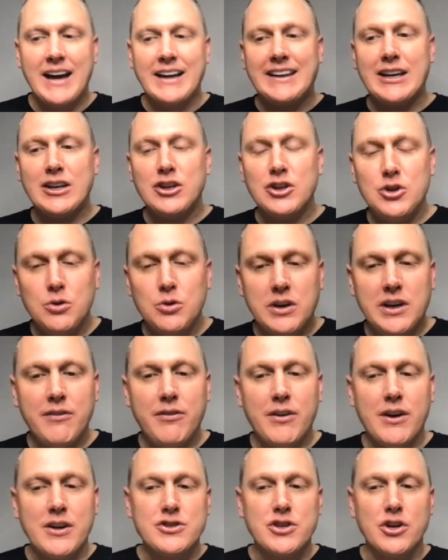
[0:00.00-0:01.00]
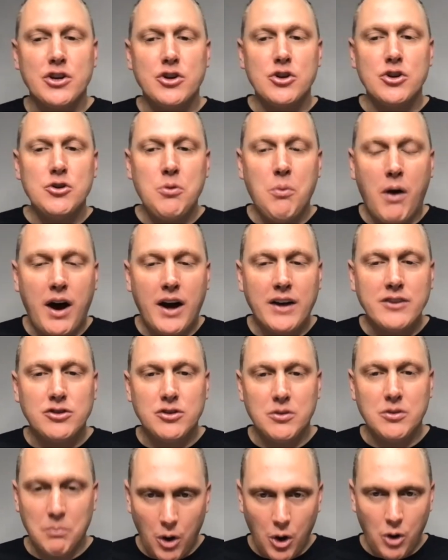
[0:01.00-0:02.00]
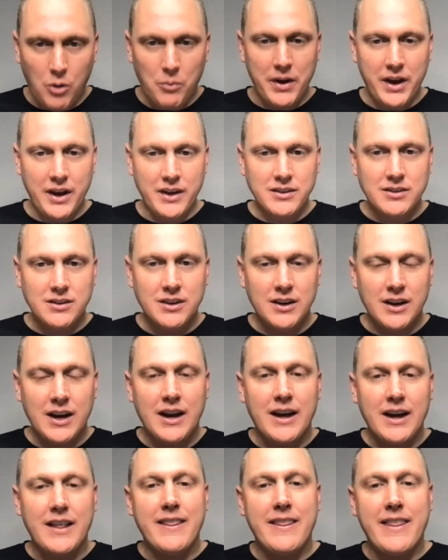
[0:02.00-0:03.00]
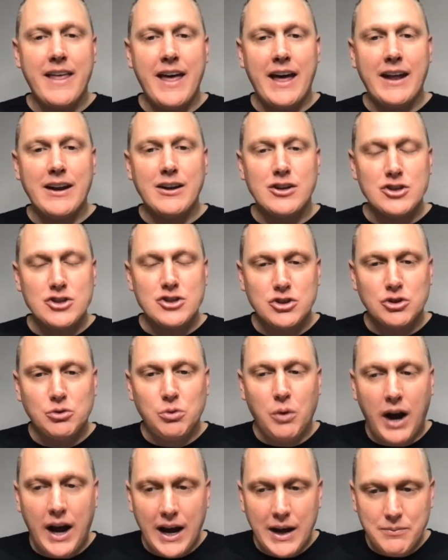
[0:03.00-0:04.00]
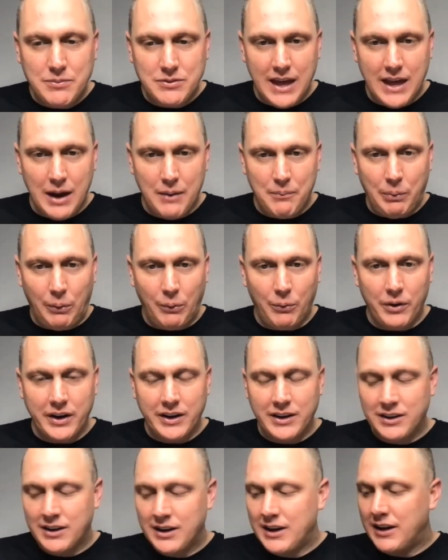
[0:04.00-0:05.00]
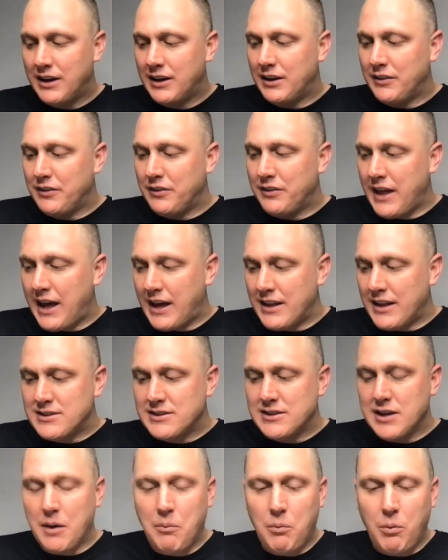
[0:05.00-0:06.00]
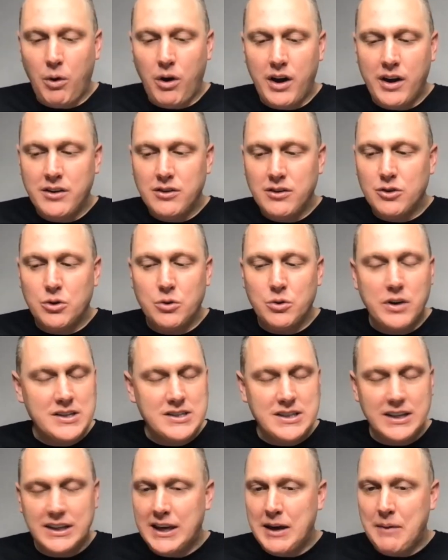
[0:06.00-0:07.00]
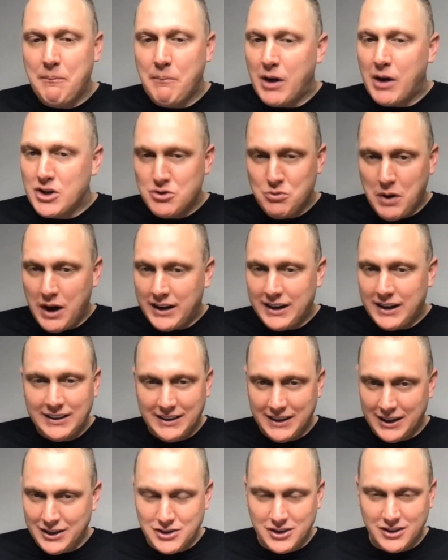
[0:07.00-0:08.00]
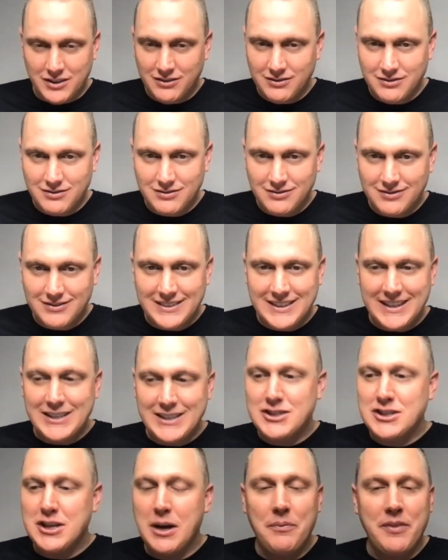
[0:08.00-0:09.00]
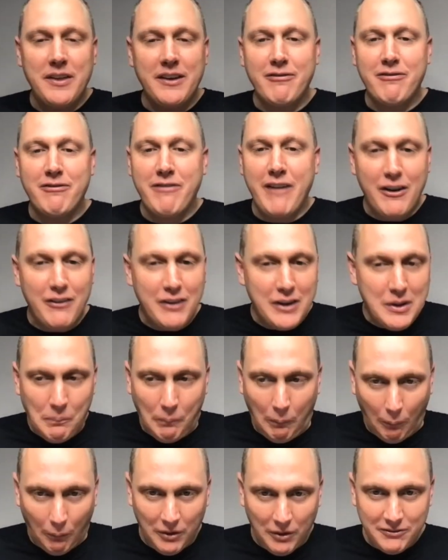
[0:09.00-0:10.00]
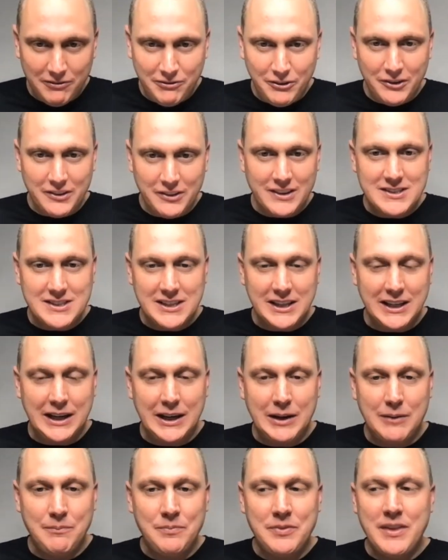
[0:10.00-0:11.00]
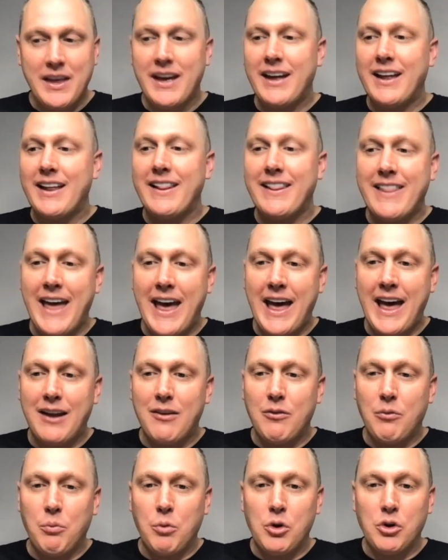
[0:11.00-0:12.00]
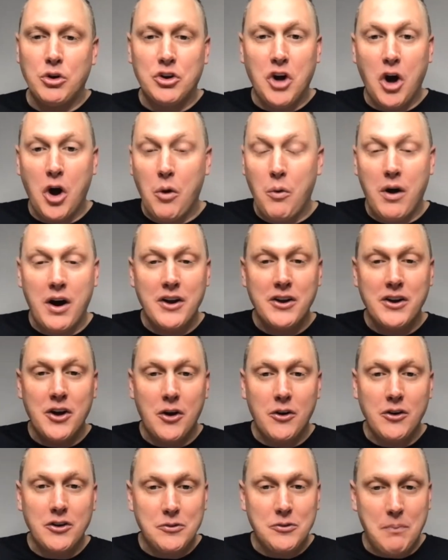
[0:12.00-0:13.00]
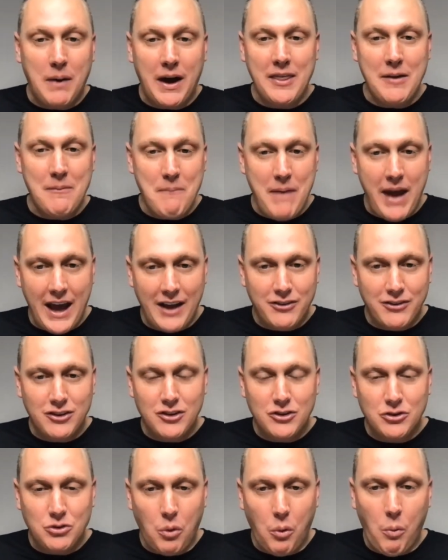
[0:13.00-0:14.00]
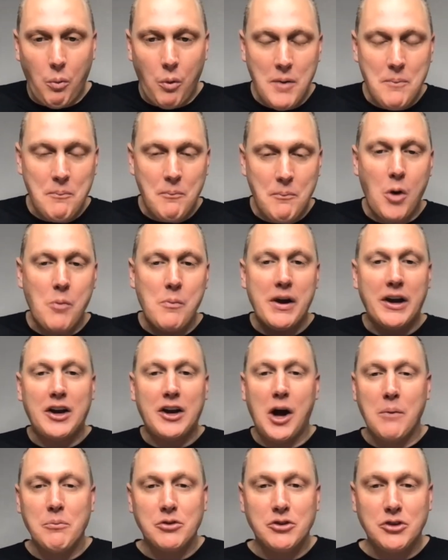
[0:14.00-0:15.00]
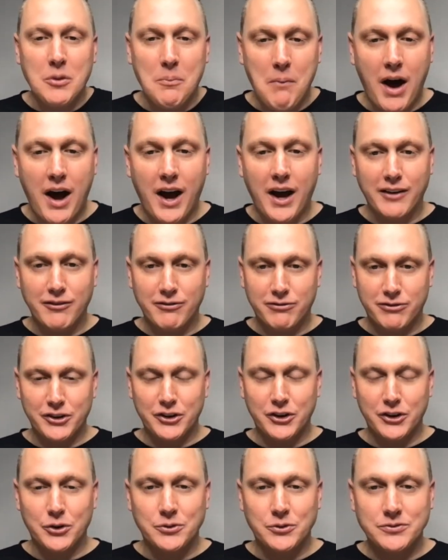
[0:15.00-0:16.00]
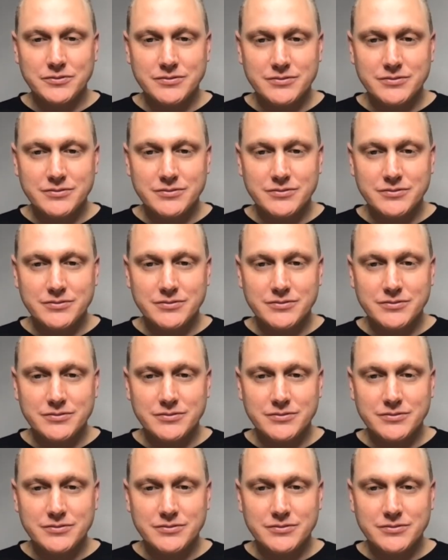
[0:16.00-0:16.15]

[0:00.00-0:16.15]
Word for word: Can you give us a nuanced moment that describes that point that someone who doesn't get much recognition did something very important for the team that will go unnoticed by the masses? What moment comes to mind for you?